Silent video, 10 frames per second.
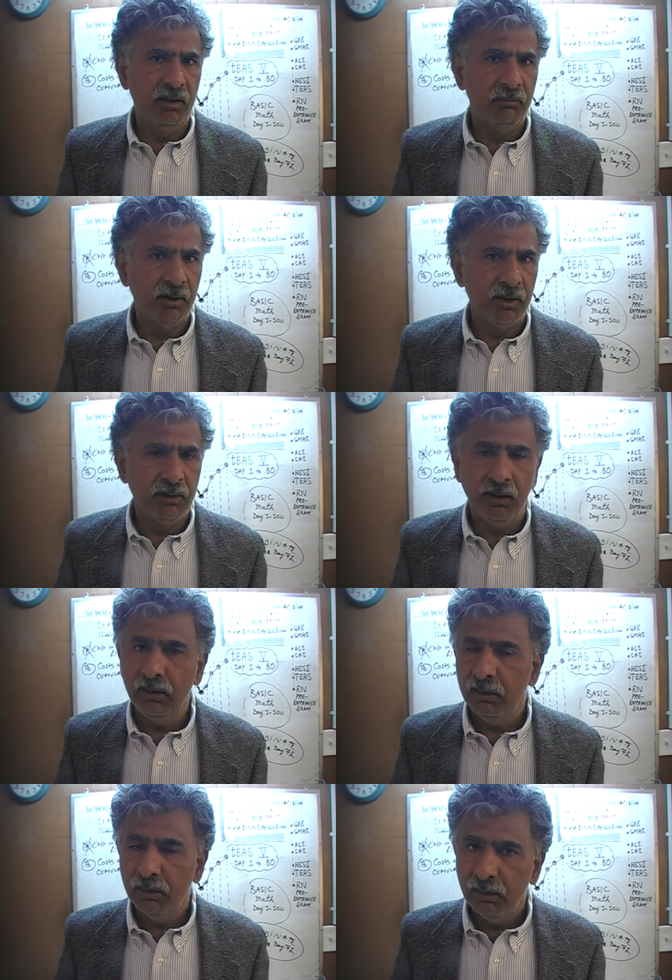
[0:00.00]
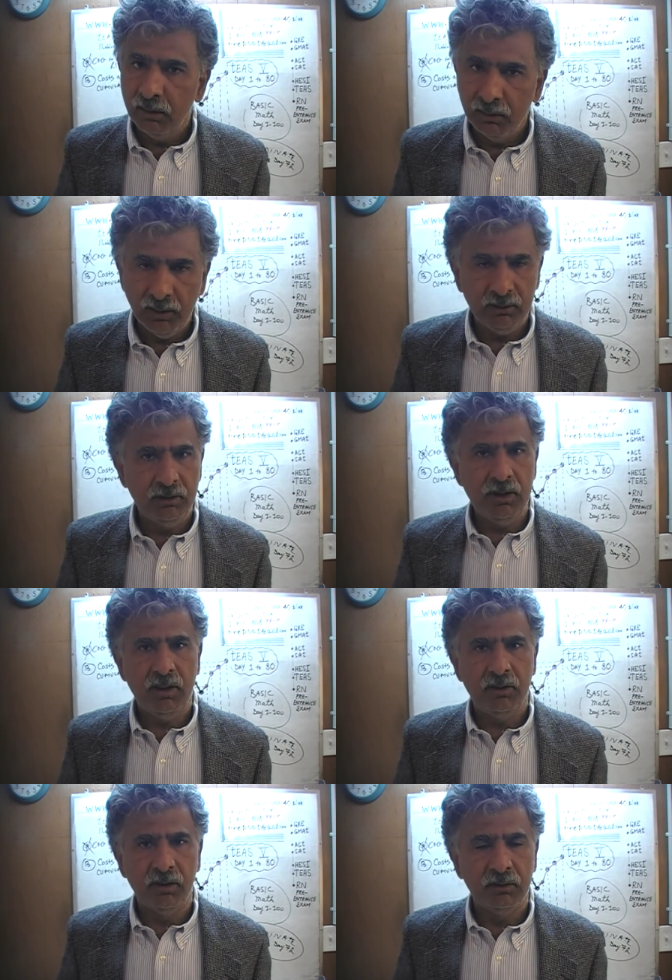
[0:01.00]
the bloody thing, not three
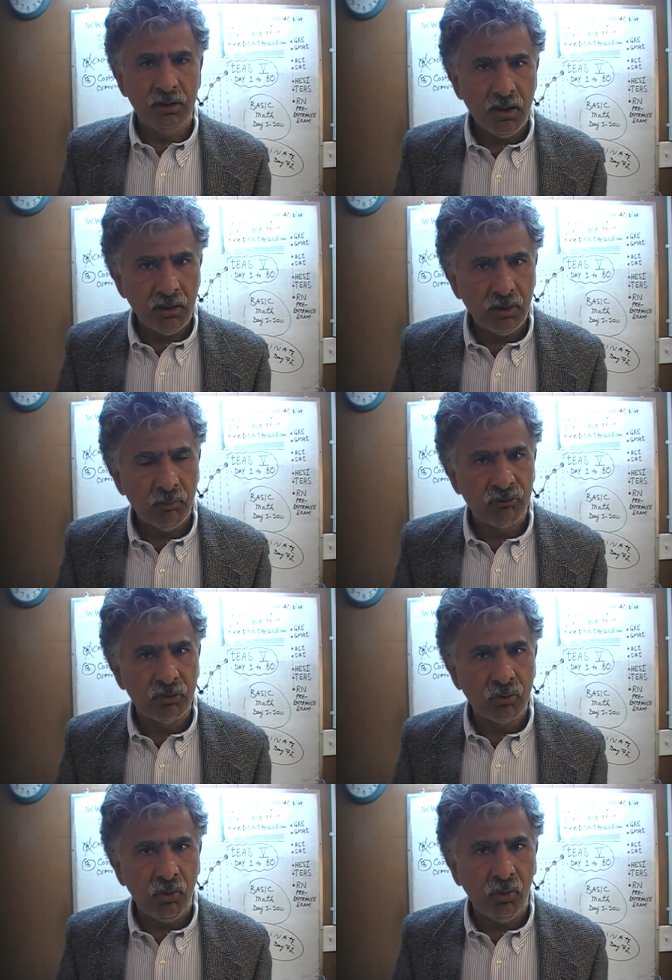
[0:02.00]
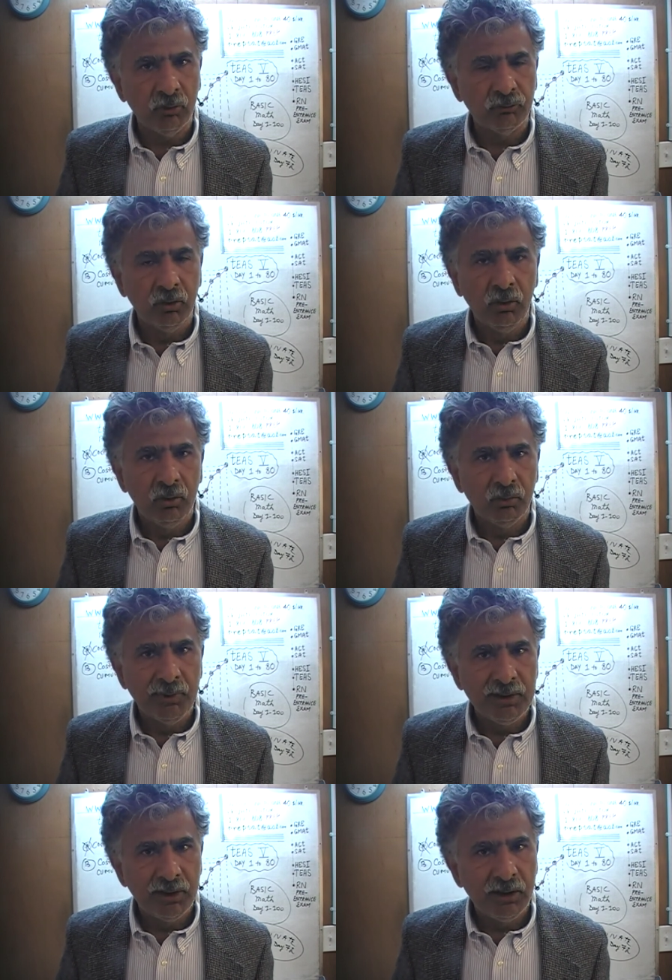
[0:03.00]
hundred dollars. three hundred dollars was the cost to
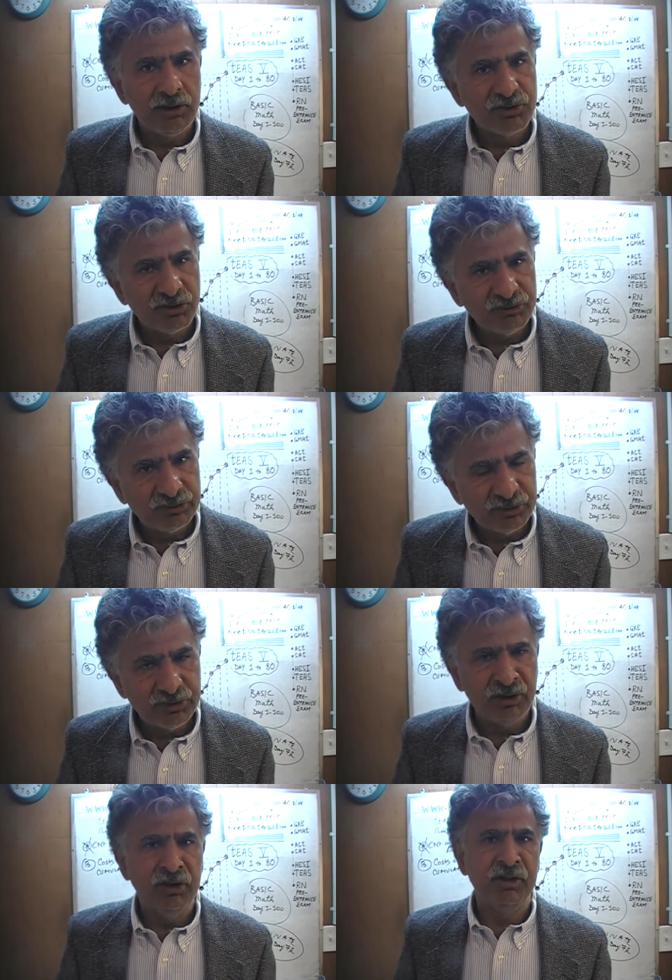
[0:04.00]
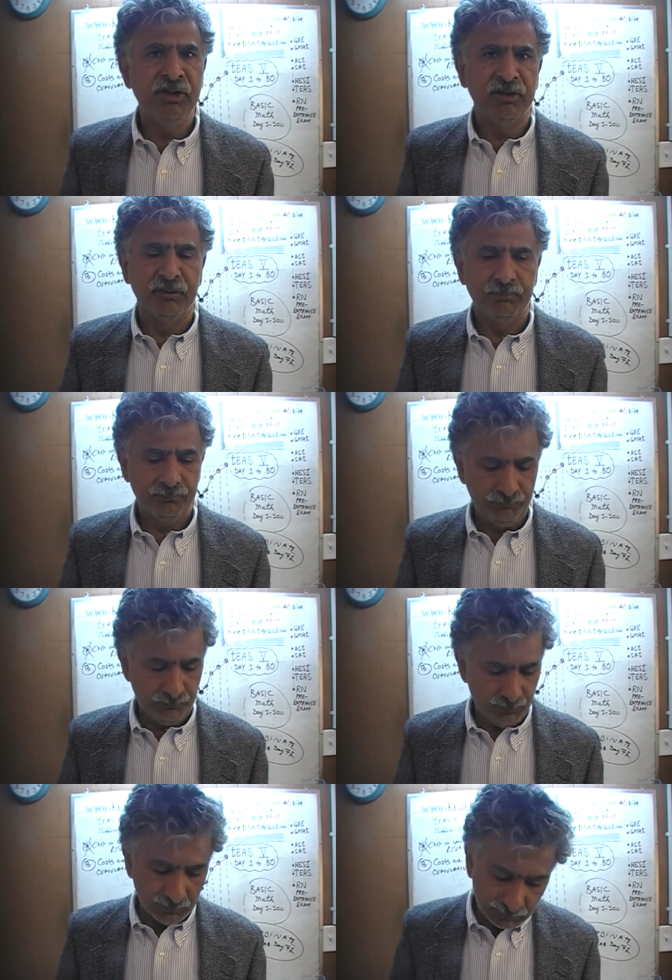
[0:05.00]
maintain it just the third year.
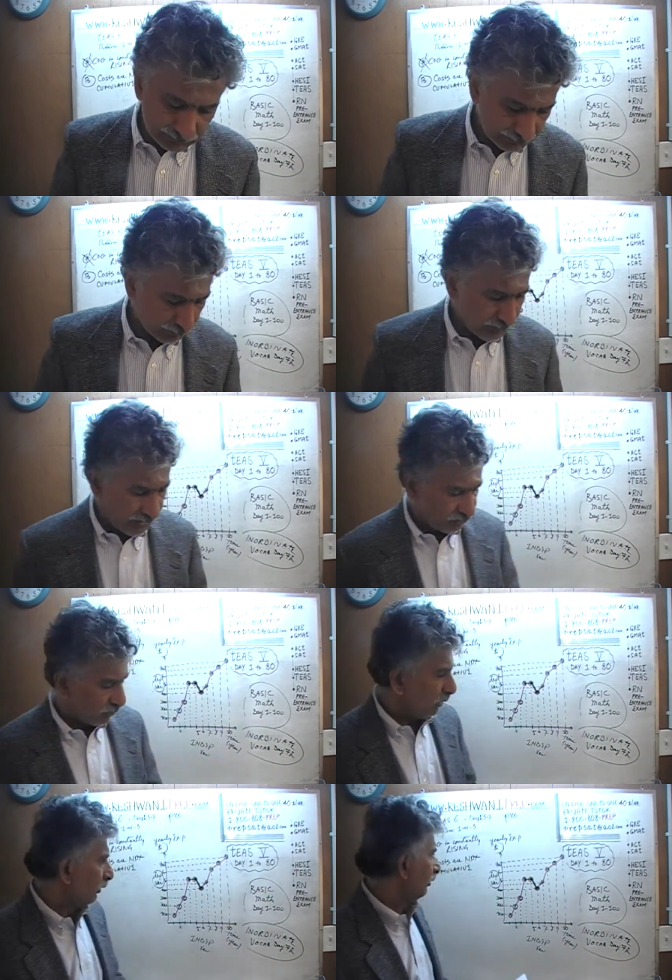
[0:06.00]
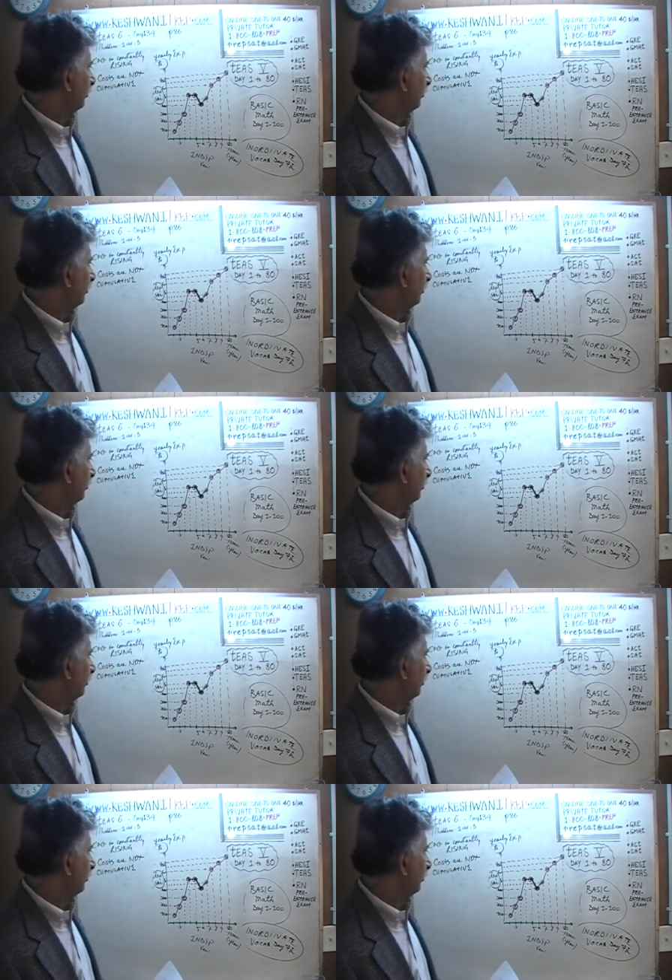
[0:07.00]
B is wrong,